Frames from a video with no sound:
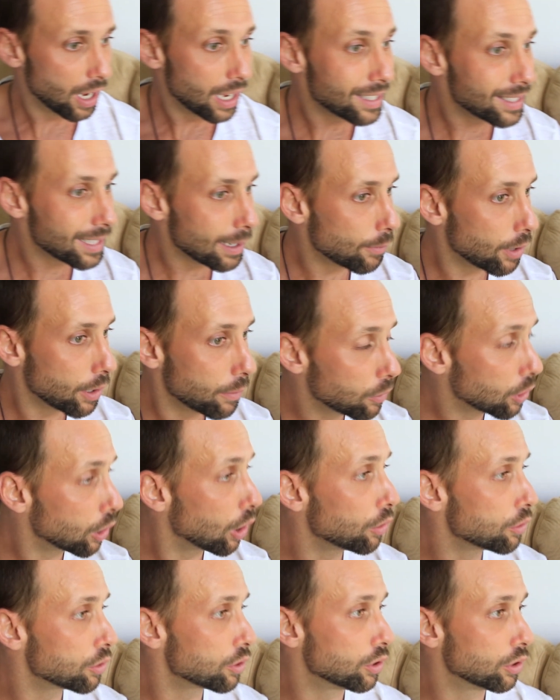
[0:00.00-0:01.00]
someone
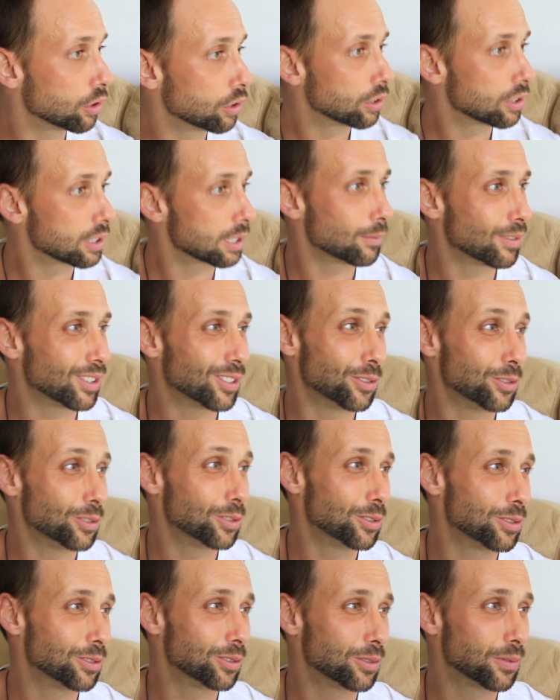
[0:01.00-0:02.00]
close to you, someone who
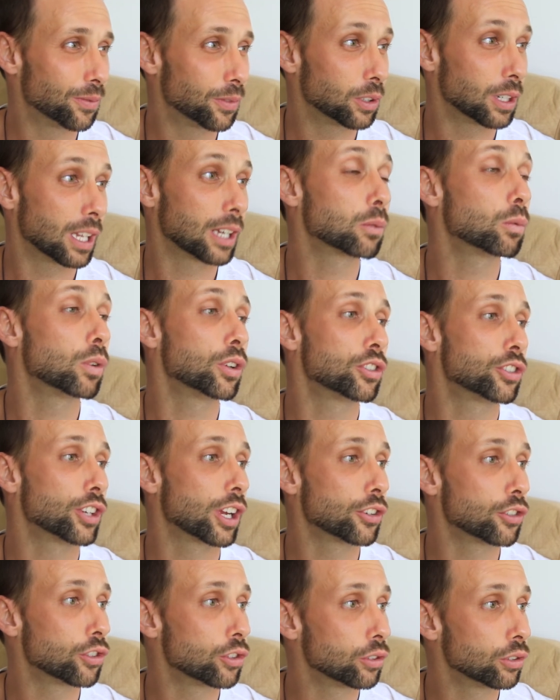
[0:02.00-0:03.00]
you feel like won't
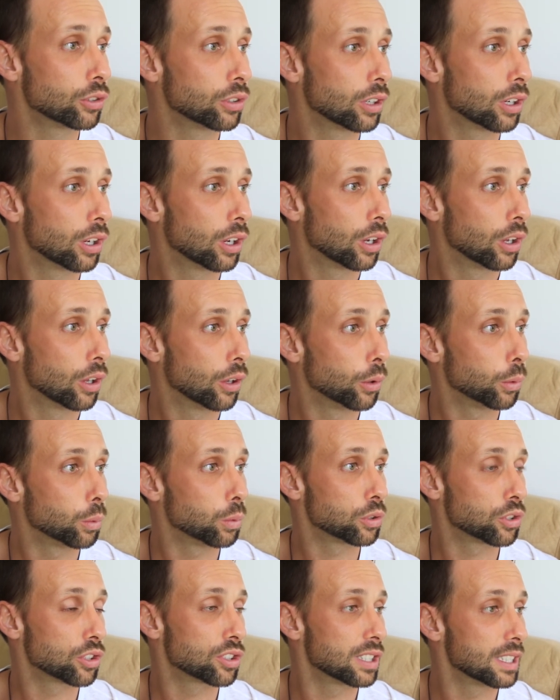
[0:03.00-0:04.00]
judge you, who
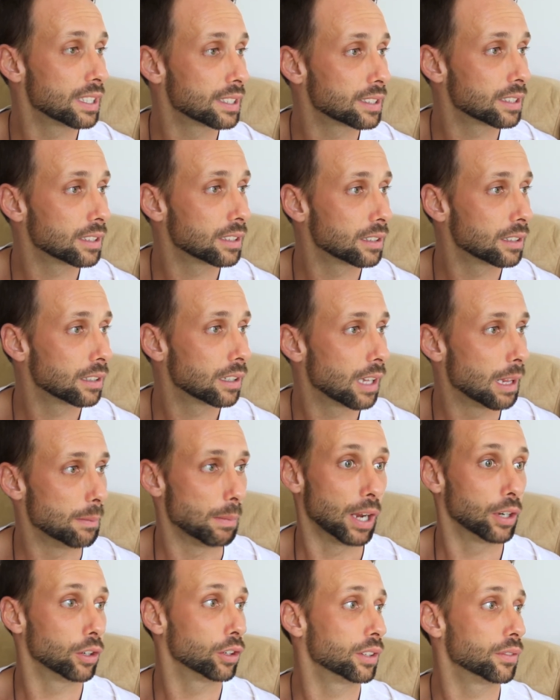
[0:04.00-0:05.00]
will just listen. They
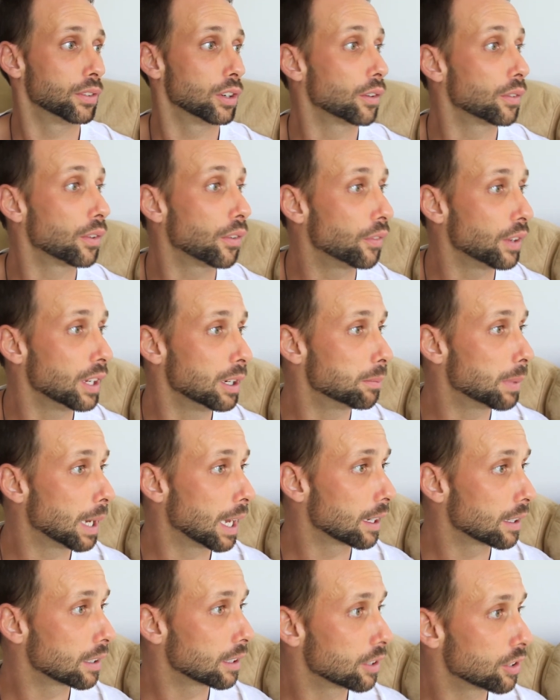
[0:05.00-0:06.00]
might not even offer
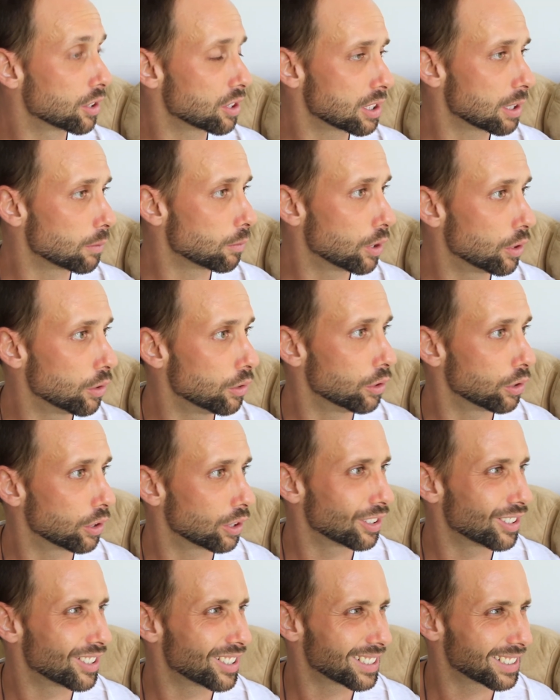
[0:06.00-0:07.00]
feedback. Just someone who you
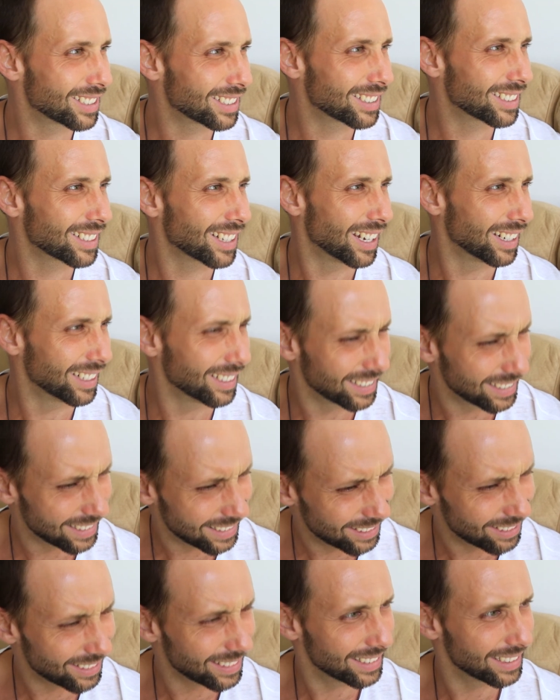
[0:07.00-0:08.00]
can just kind of.
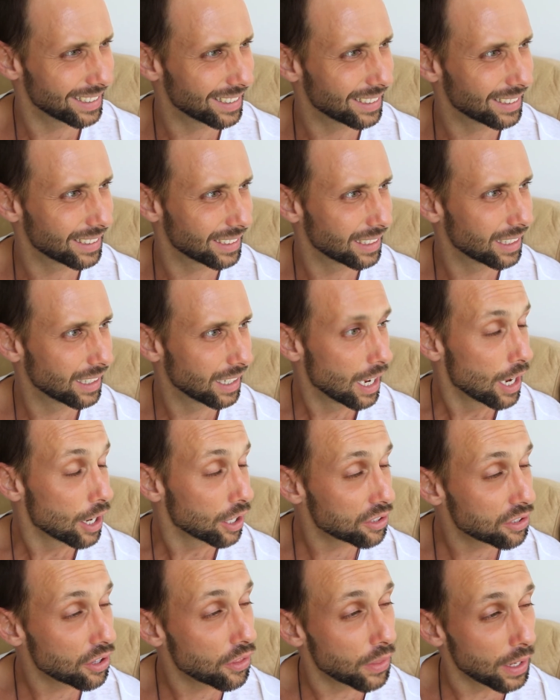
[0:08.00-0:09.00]

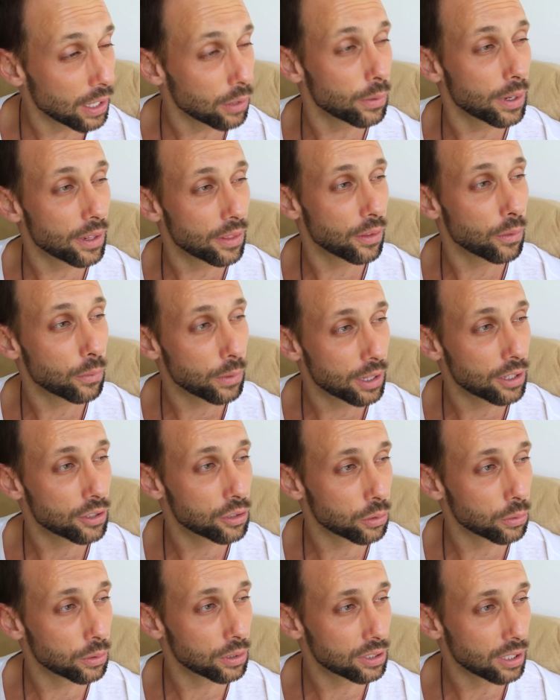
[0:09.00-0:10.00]
Because the thing with the
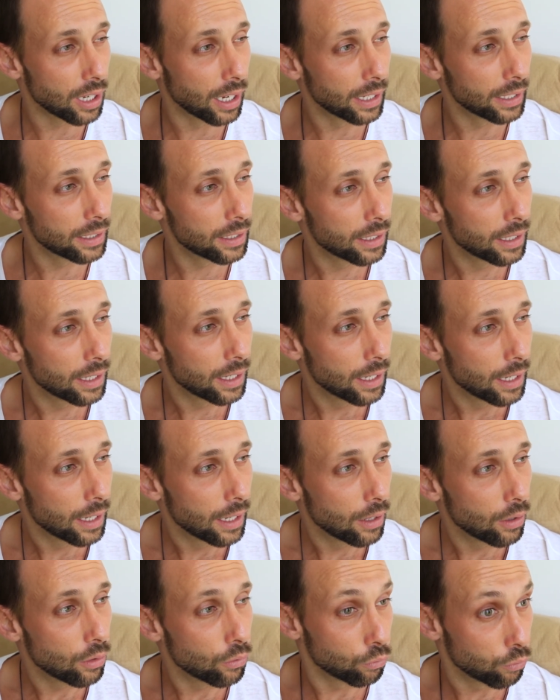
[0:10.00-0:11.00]
suicide
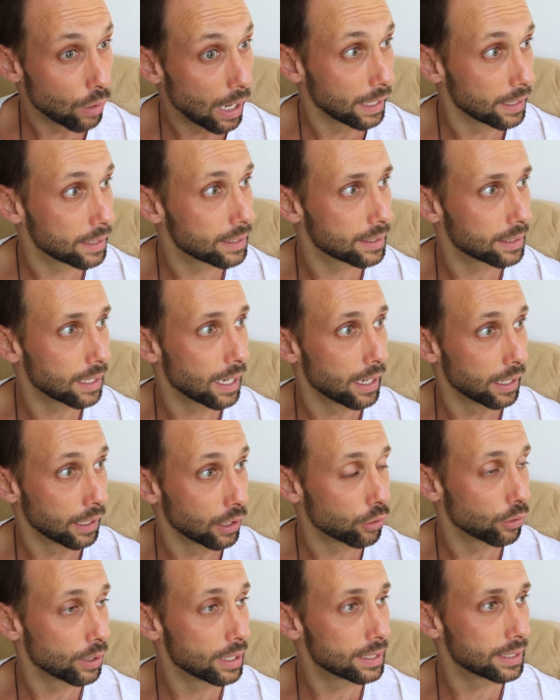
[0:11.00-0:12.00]
rates
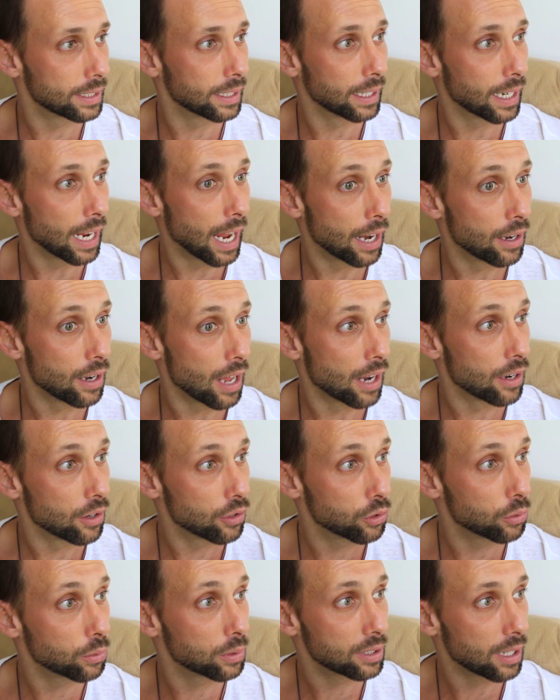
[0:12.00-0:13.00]
increasing and
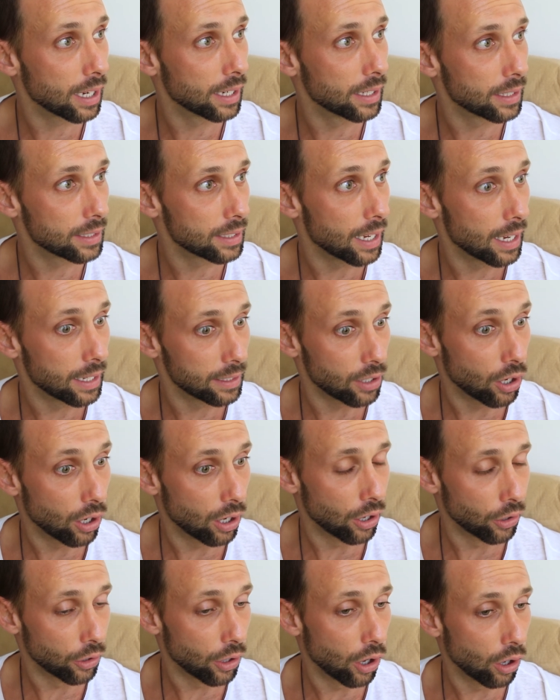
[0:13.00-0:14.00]
suicide
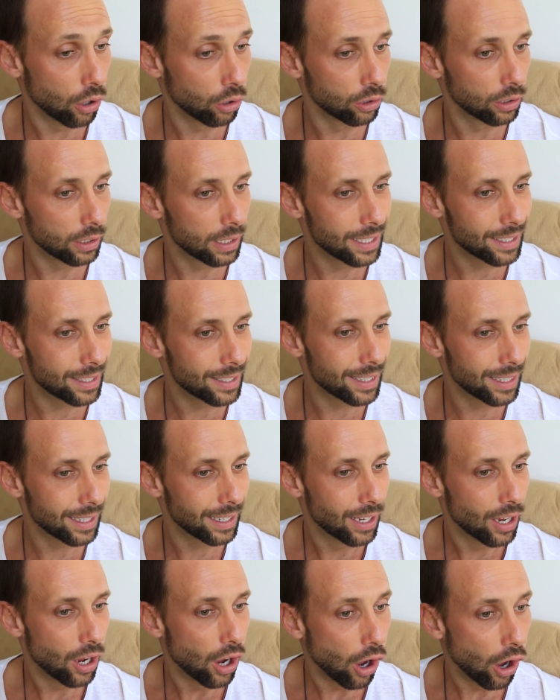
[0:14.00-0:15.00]
on a whole is that
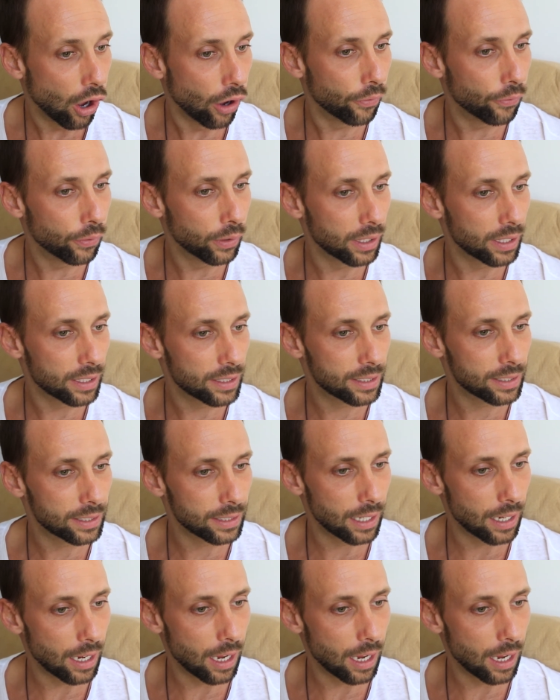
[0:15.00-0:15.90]
often it's